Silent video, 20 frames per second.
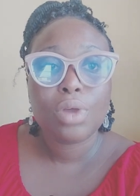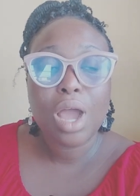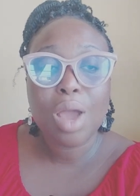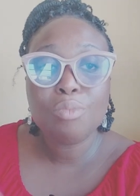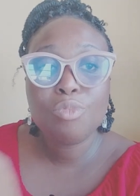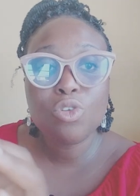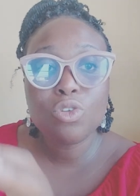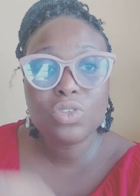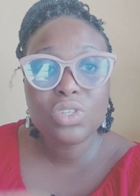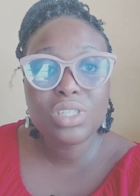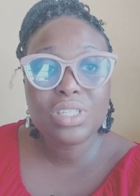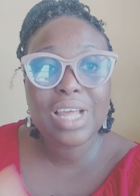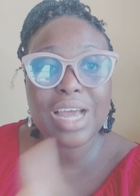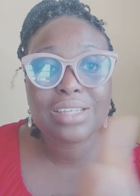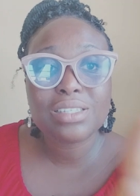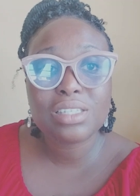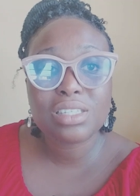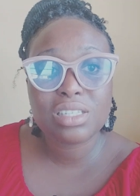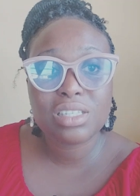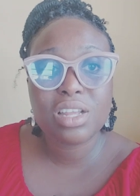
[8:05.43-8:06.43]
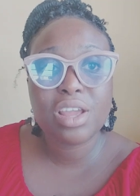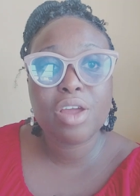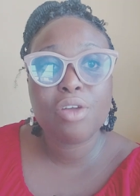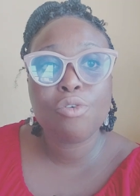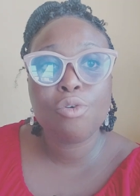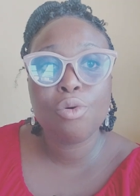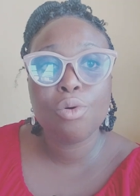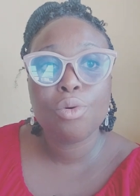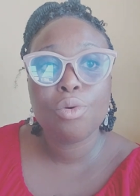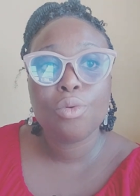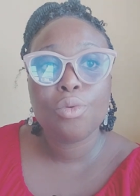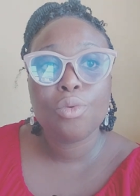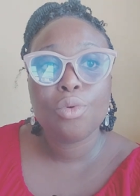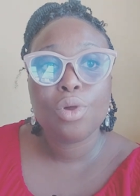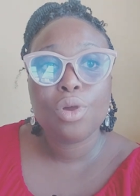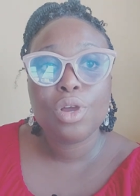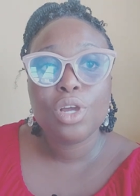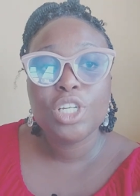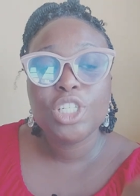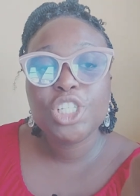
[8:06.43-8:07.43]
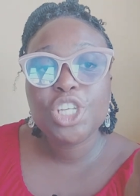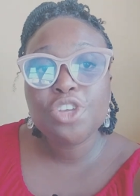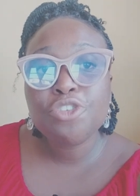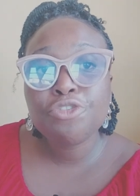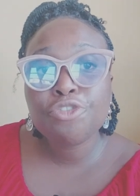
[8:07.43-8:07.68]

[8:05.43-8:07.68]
I'm using that scenario. The